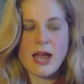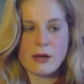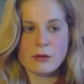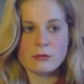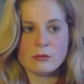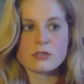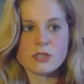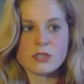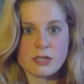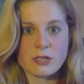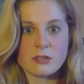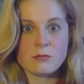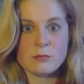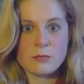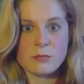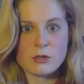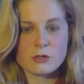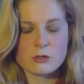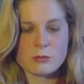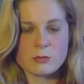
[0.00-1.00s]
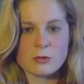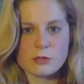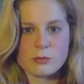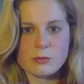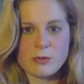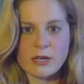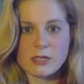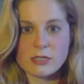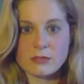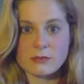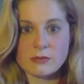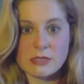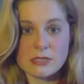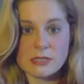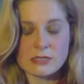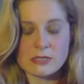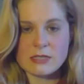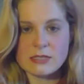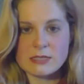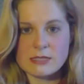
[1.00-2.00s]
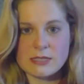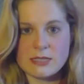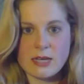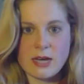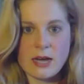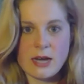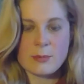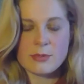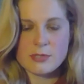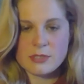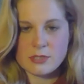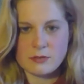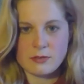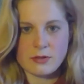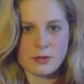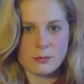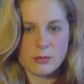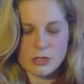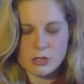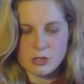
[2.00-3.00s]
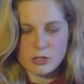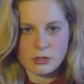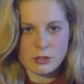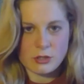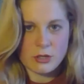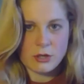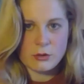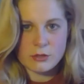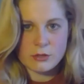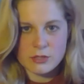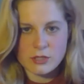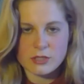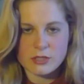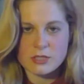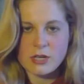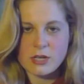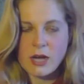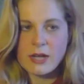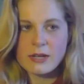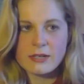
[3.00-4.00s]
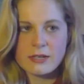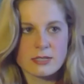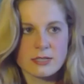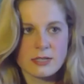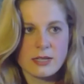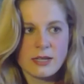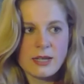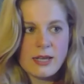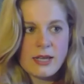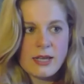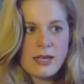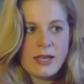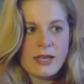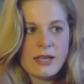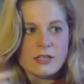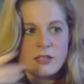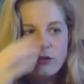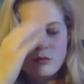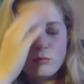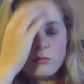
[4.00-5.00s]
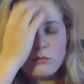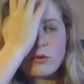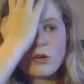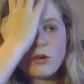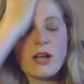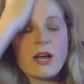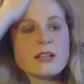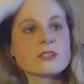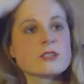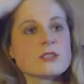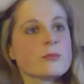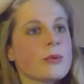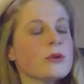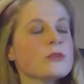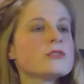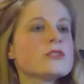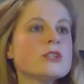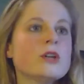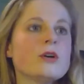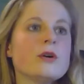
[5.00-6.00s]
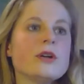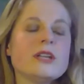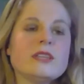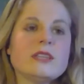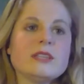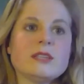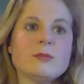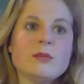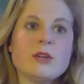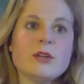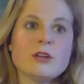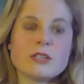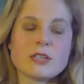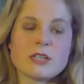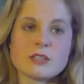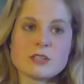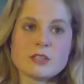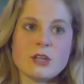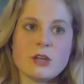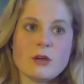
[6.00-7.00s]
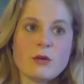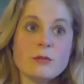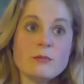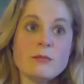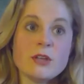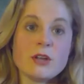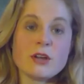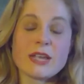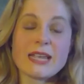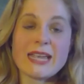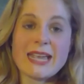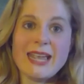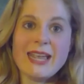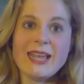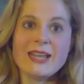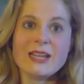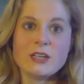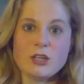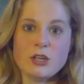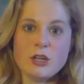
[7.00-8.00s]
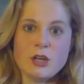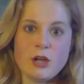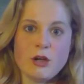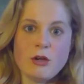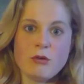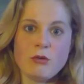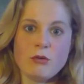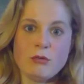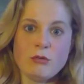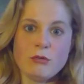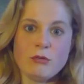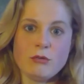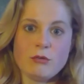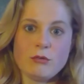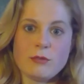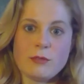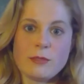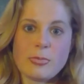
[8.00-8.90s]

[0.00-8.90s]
outside of Mira's perspective. It's the opposite of omniscient. It's not, we're not supposed to know anything that Mira doesn't know, and Mira can't know